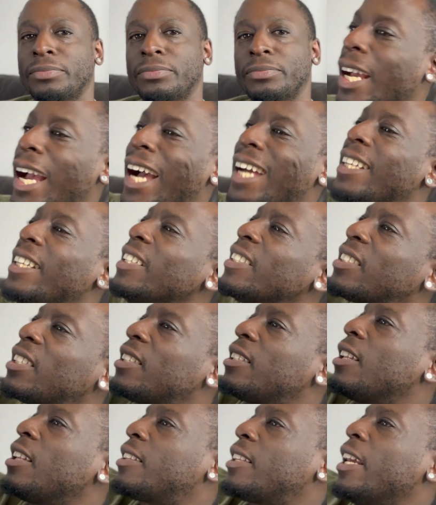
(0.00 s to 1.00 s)
And this is
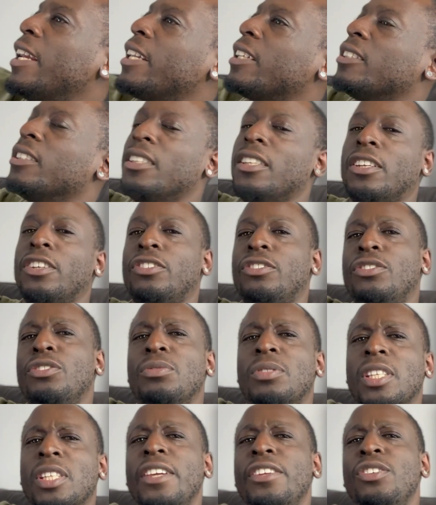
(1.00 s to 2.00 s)
the thing, you
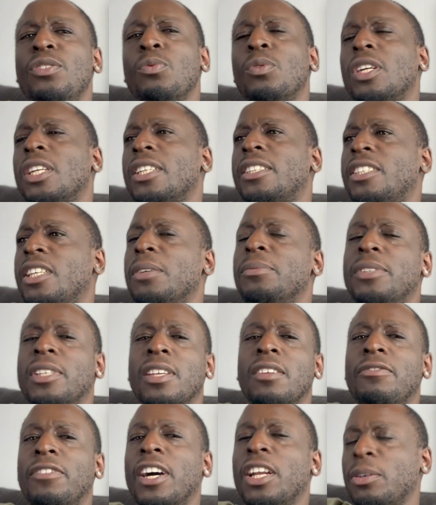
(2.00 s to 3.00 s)
say you want to tip the
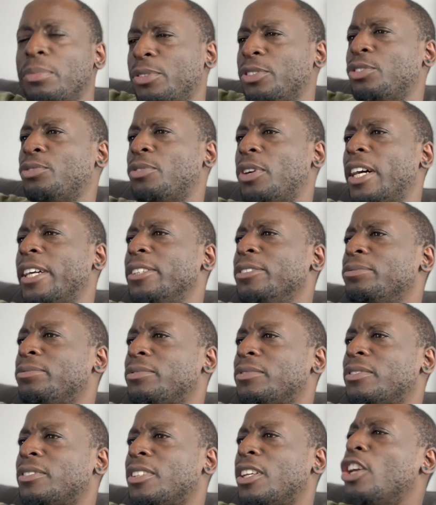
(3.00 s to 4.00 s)
developers, right?
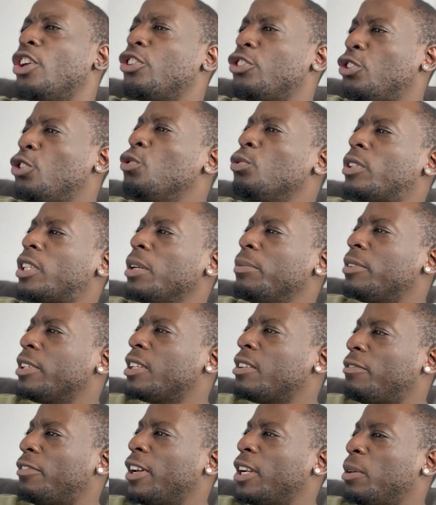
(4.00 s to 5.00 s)
You tip the
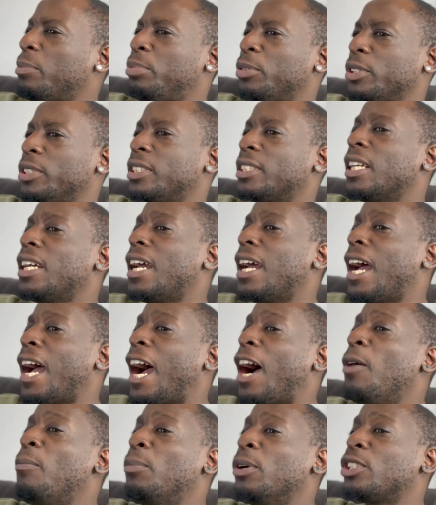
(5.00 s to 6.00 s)
developers,
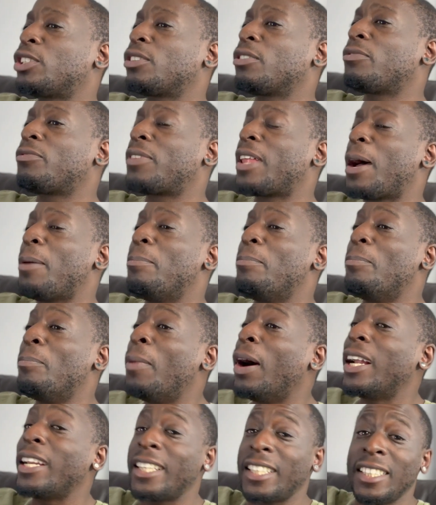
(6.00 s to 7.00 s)
how much of that
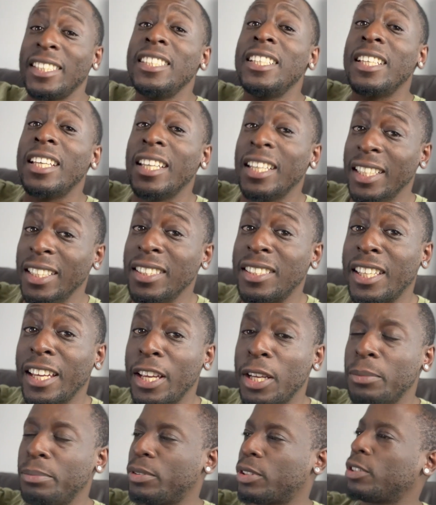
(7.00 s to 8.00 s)
money in
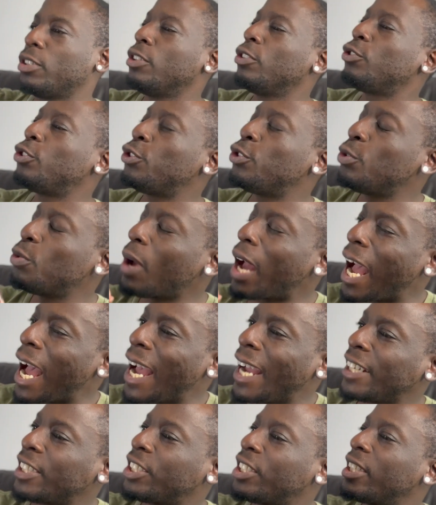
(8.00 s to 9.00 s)
tips do you
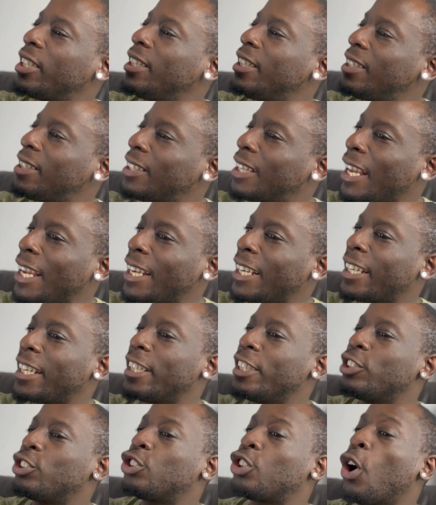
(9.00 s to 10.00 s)
actually think
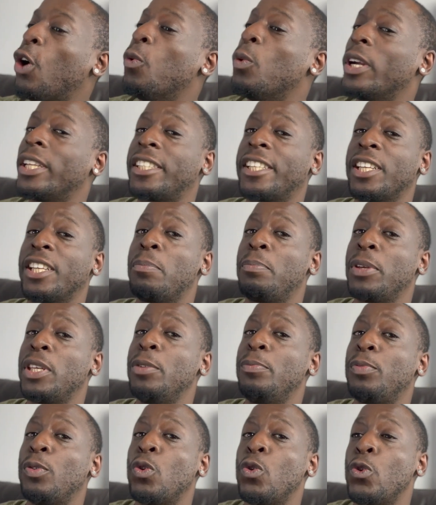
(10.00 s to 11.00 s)
is going to the
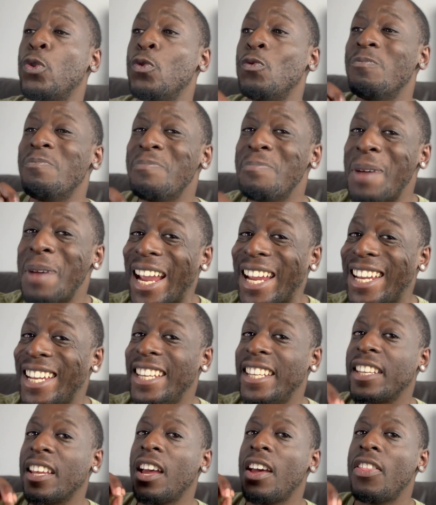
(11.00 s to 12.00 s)
people who
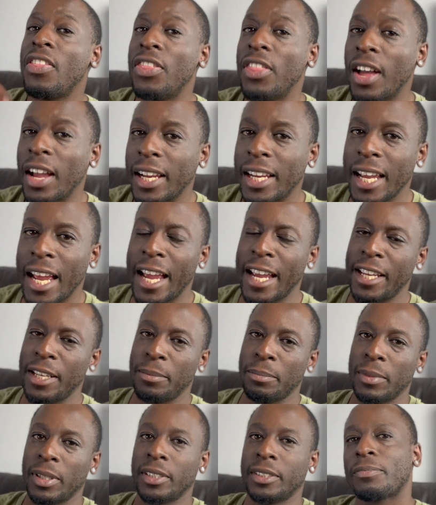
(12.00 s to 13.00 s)
made the
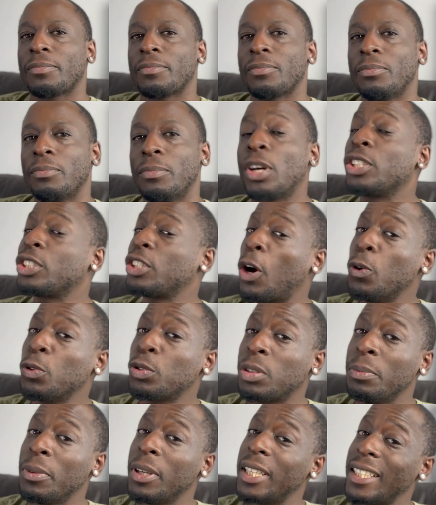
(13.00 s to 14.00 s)
game? Because
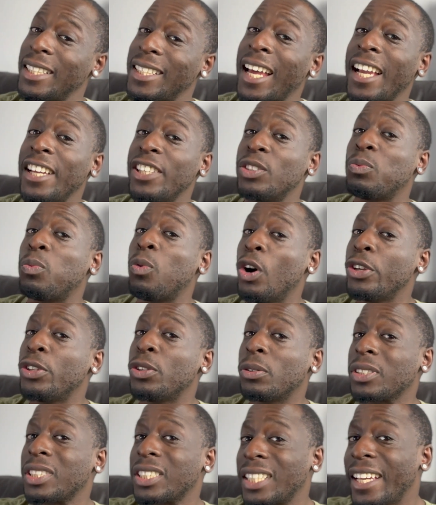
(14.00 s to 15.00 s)
ultimately that is what
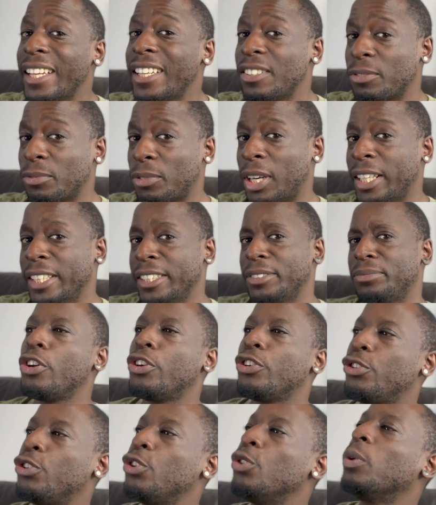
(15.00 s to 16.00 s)
you're saying, right?
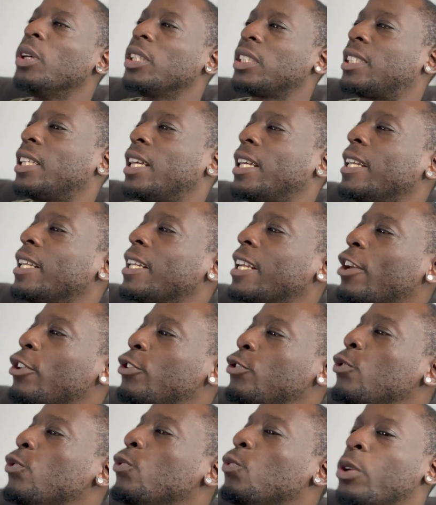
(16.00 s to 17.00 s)
You are saying that
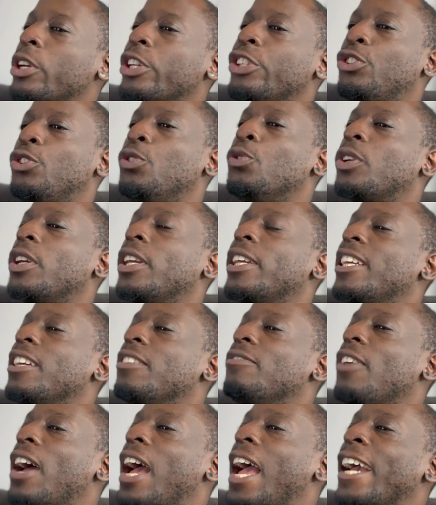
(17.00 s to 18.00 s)
you wish you could
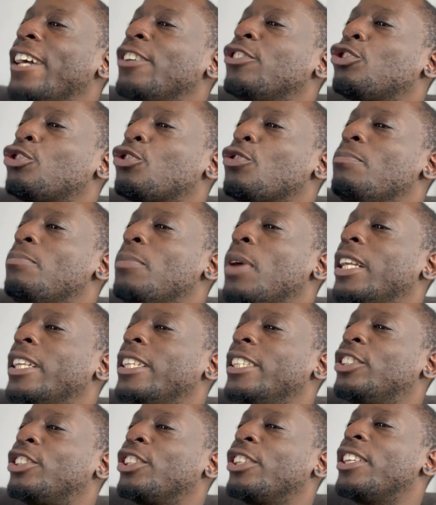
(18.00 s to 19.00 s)
give extra
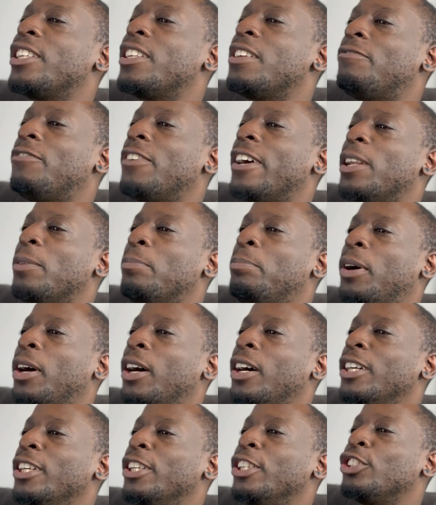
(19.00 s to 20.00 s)
money to the developer
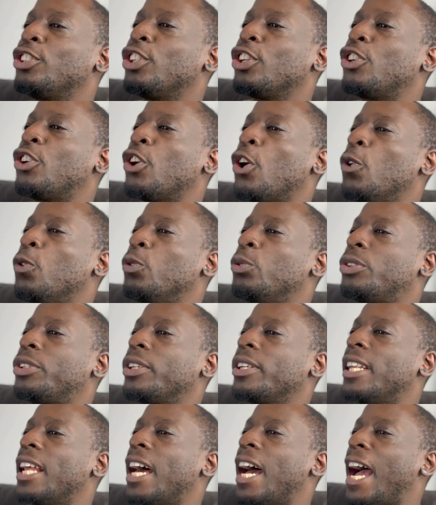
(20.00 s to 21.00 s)
to go
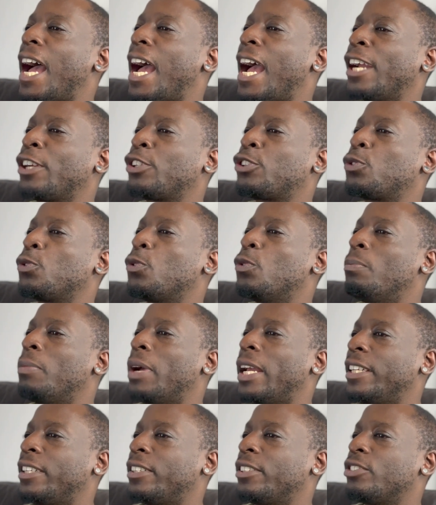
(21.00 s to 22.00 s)
to the actual
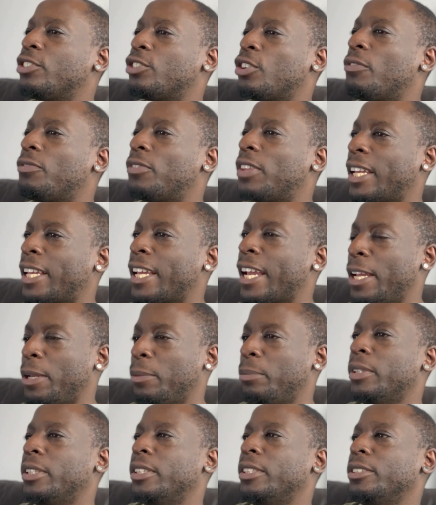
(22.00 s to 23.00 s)
makers of the game.
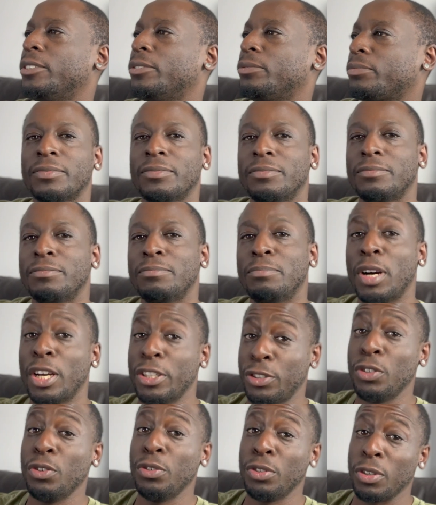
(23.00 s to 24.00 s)
But
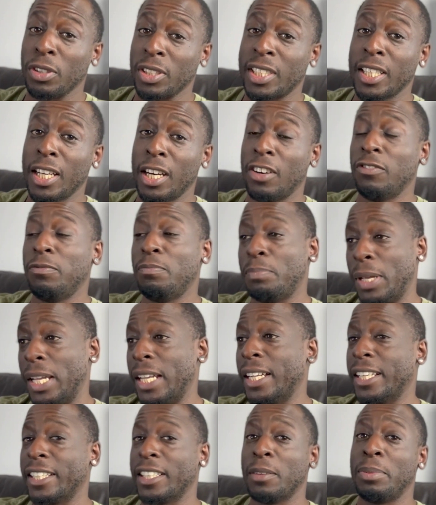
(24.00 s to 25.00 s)
you yourself,
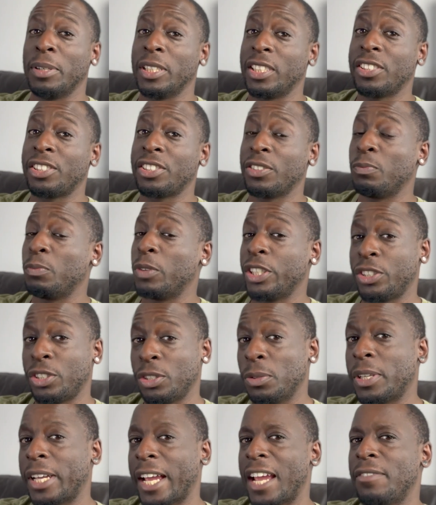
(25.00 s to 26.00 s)
being in the position which
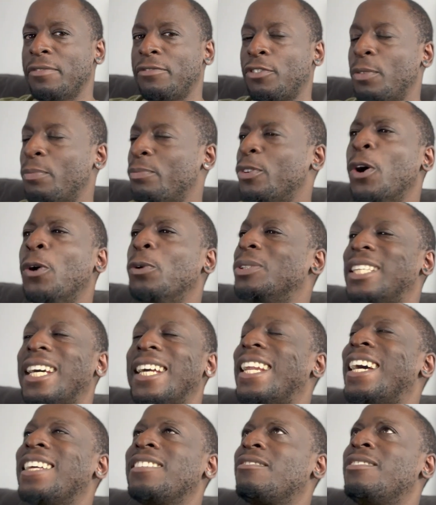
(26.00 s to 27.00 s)
you came from, knows that
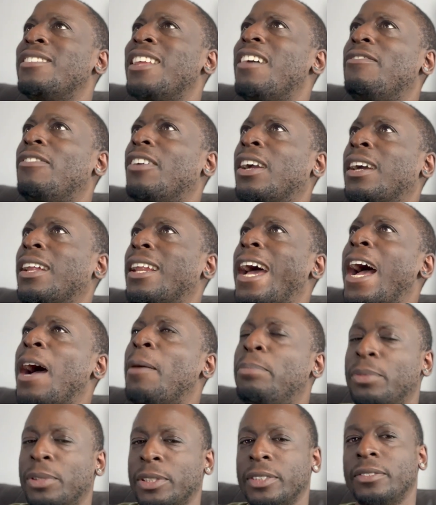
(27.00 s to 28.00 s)
that's never gonna
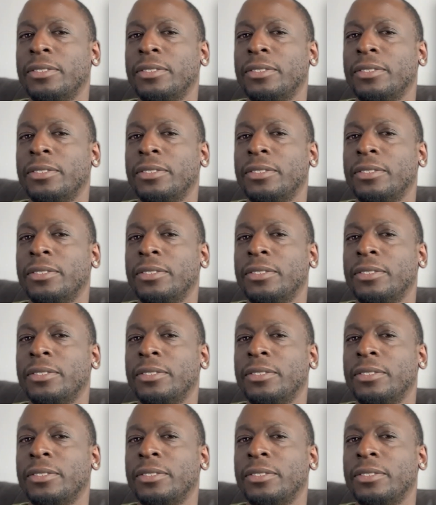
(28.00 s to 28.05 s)
happen.